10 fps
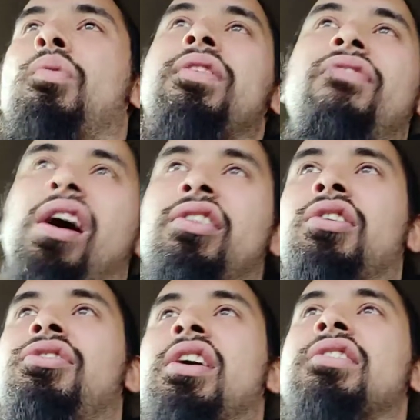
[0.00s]
we
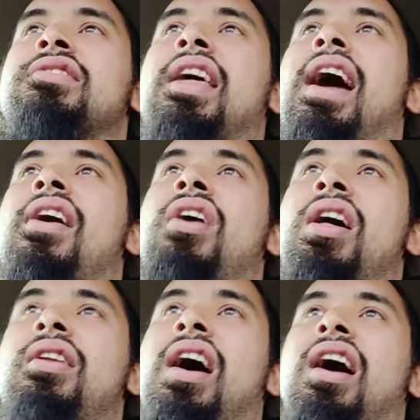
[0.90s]
value things and how
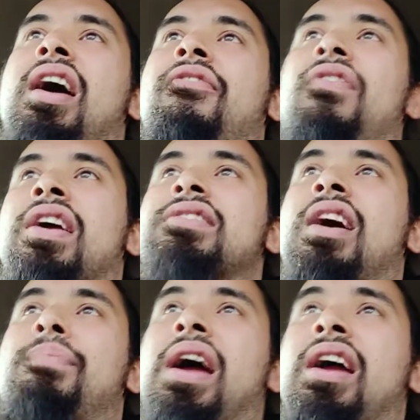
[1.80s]
that affects
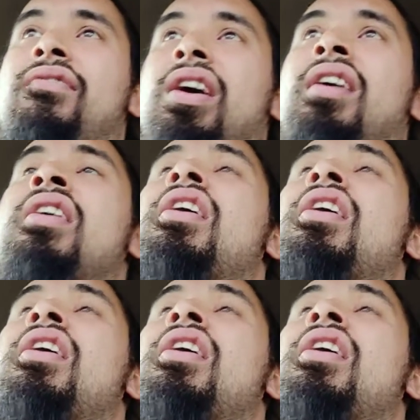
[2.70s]
our behavior.